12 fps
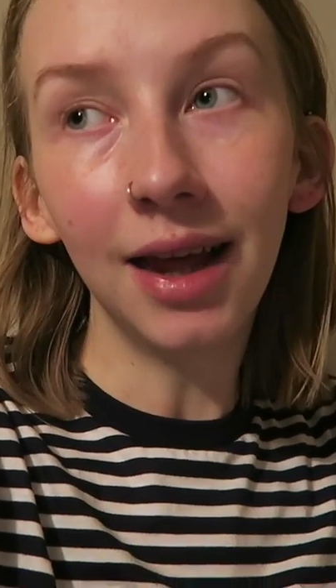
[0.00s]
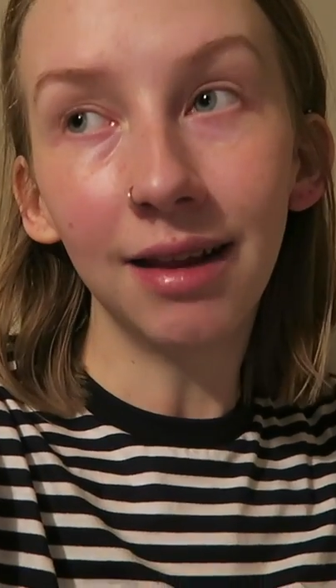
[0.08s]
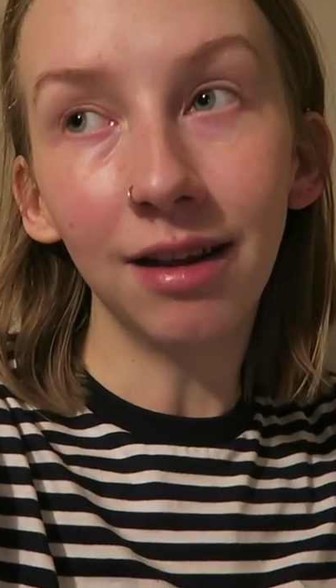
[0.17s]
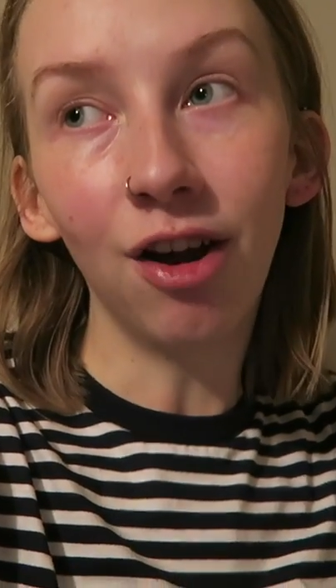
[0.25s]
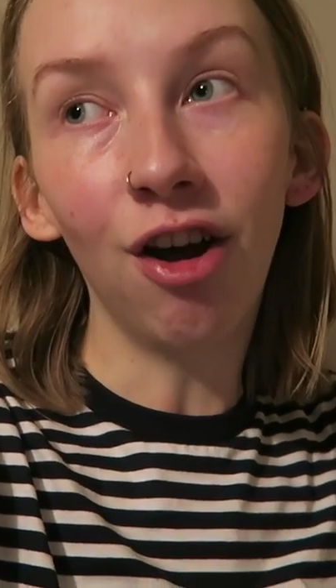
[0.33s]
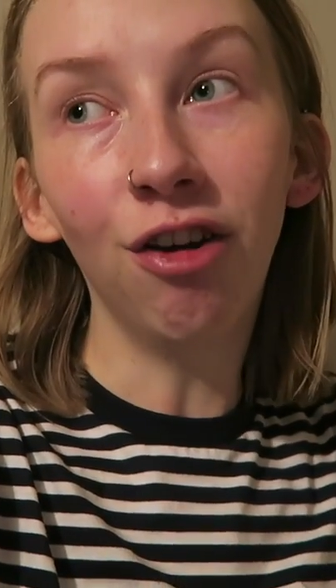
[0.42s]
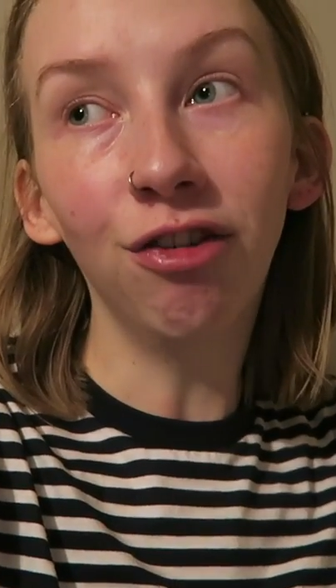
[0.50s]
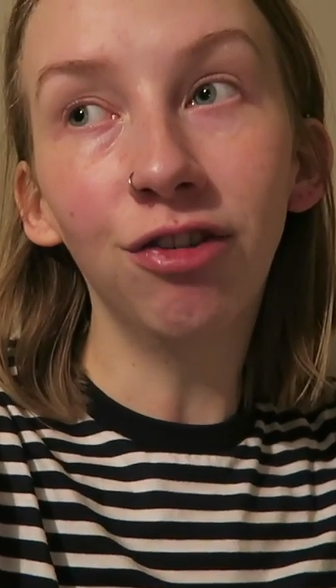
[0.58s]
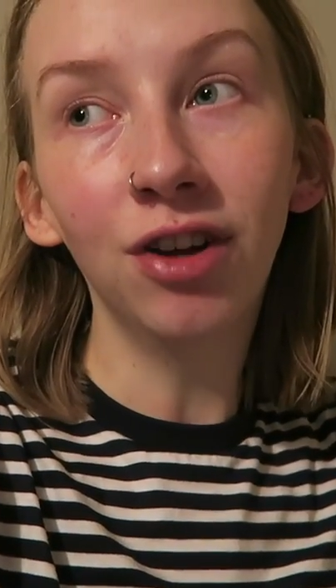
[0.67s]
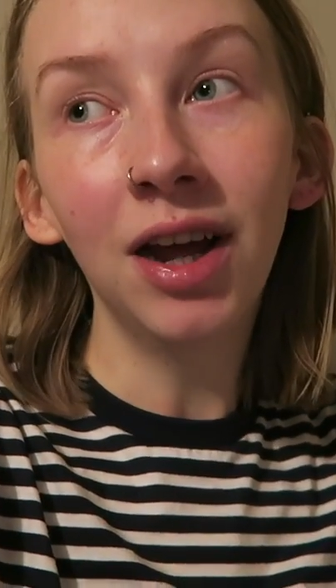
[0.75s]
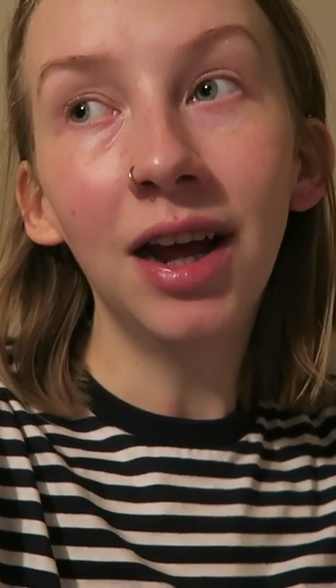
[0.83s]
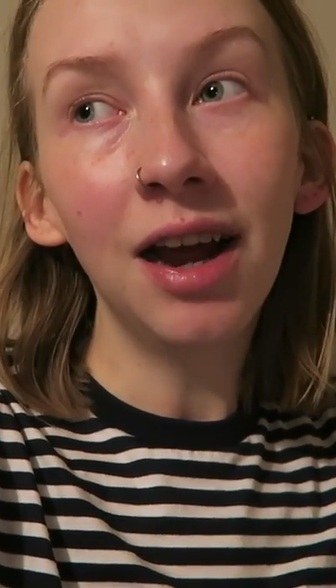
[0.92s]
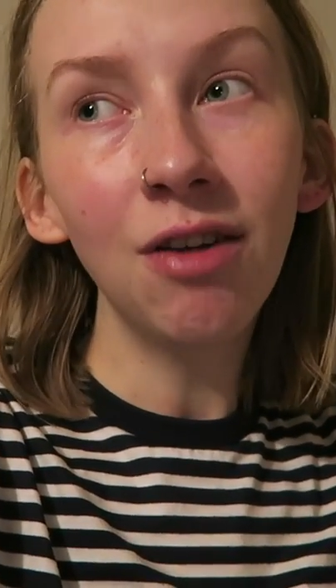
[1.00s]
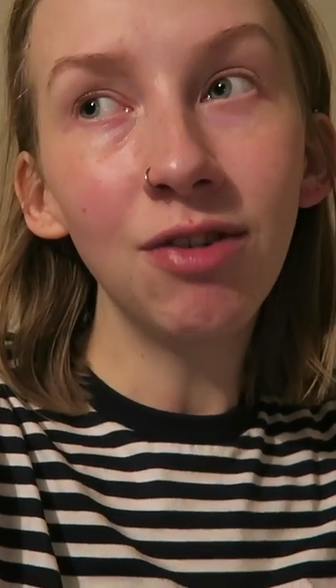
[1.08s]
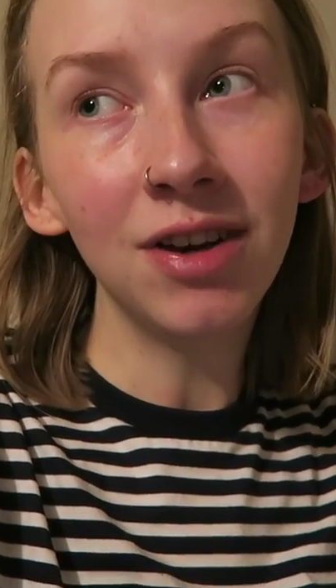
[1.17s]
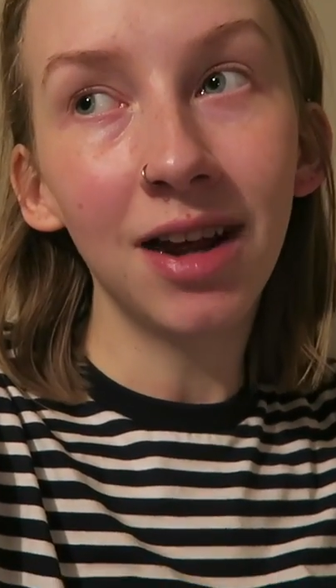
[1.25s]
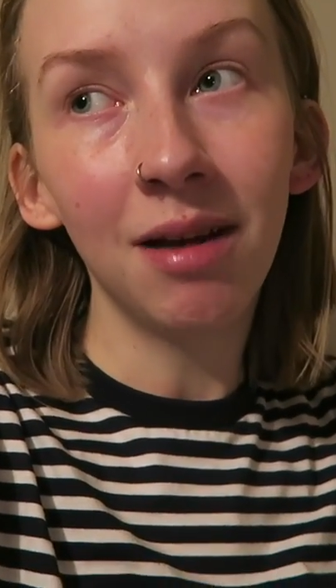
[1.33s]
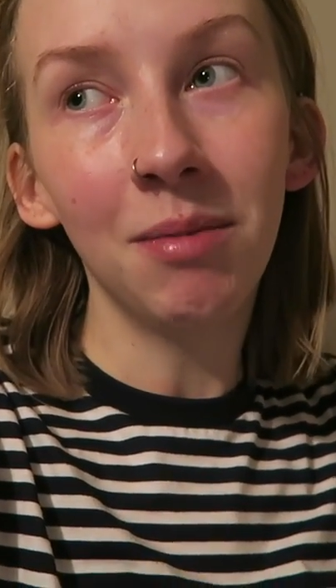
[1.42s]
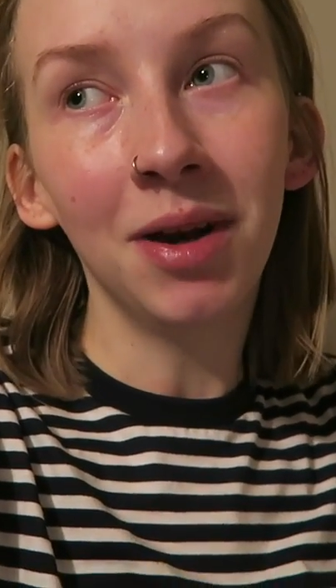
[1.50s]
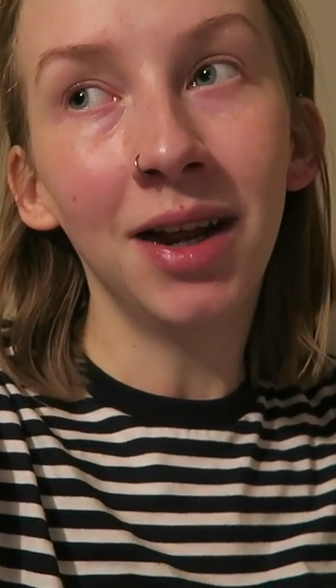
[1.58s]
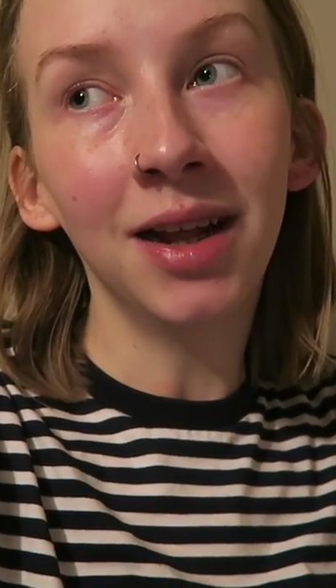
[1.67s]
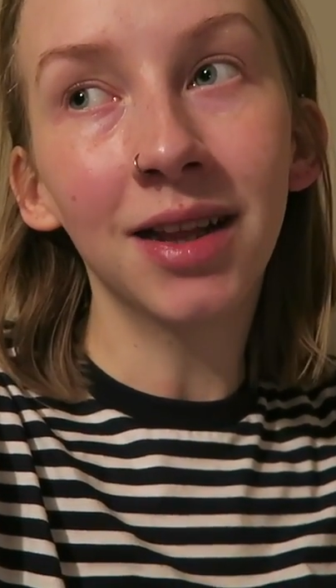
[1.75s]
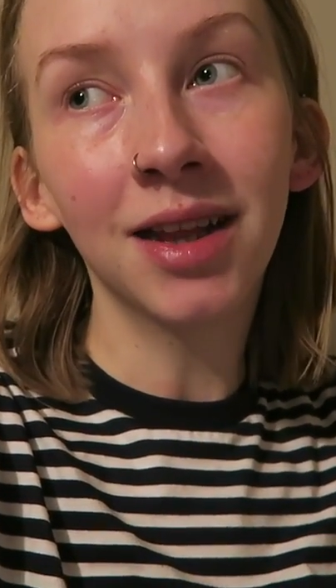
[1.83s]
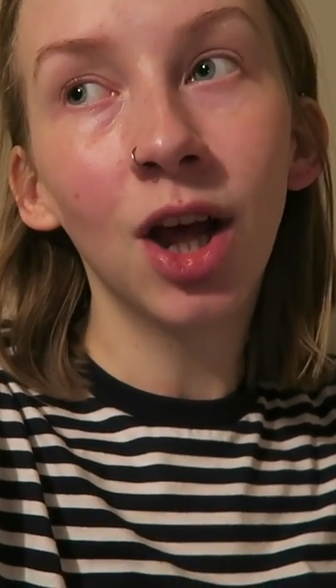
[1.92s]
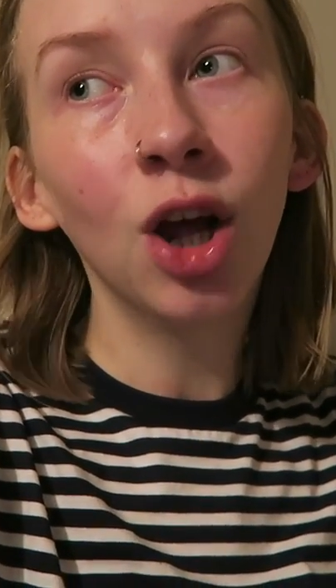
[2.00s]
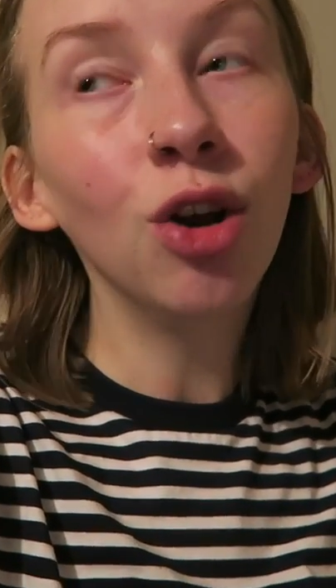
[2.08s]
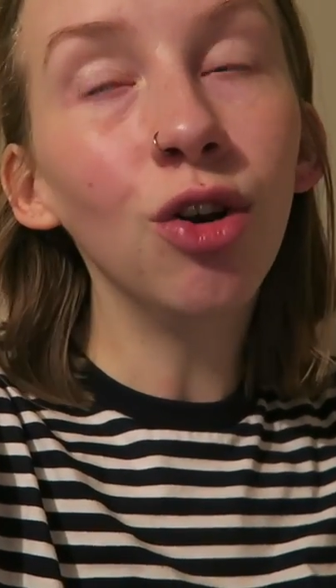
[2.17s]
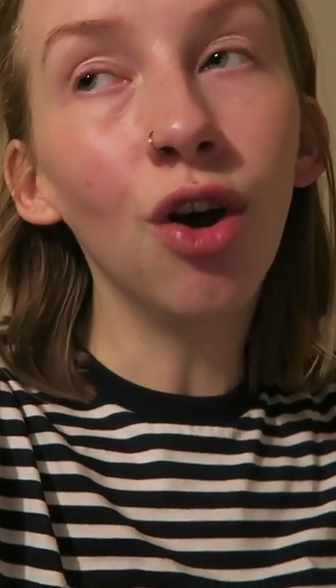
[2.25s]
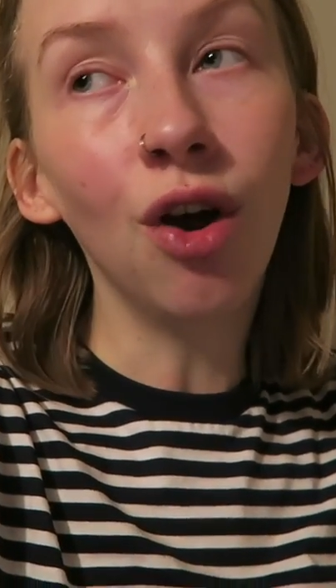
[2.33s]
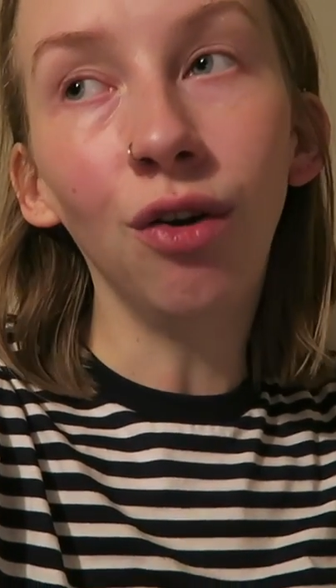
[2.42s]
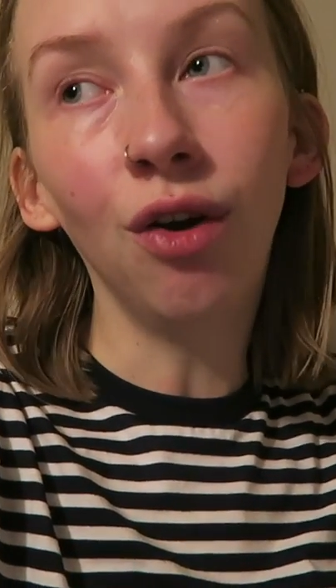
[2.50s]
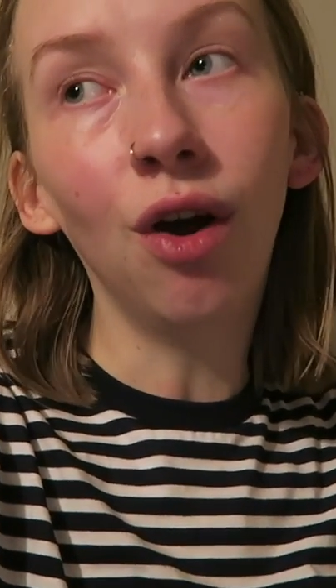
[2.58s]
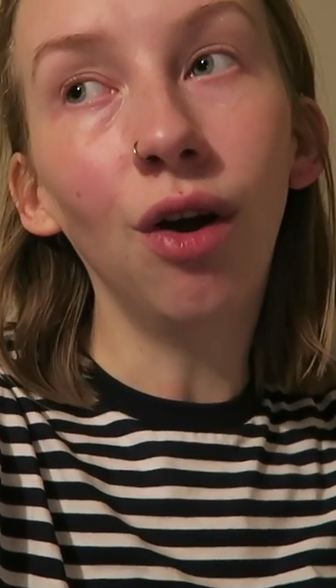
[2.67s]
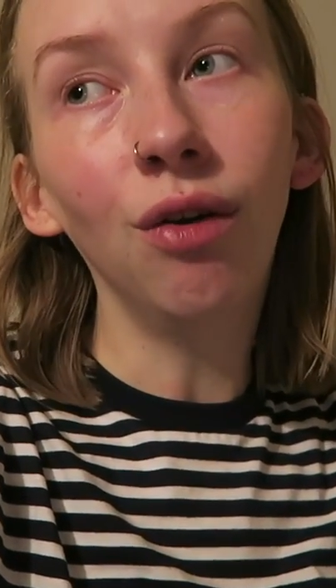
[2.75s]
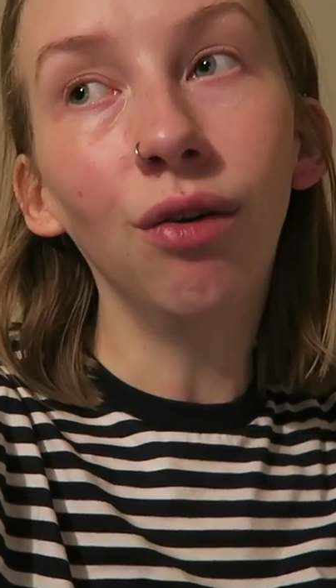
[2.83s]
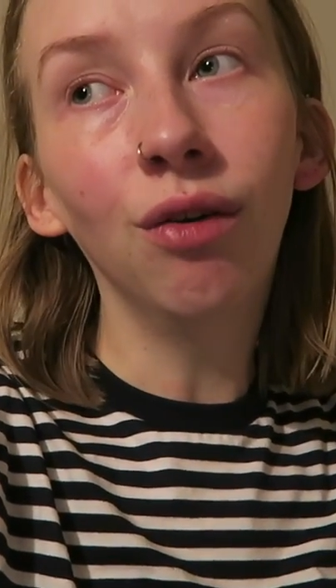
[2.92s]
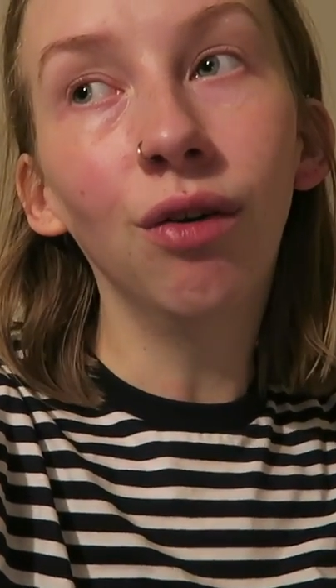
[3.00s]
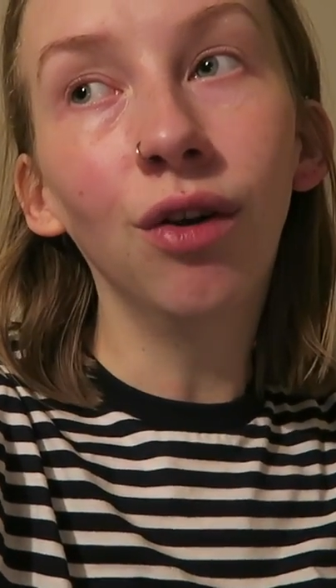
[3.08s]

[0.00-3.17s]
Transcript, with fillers: is enough. Every ten minutes. No, no.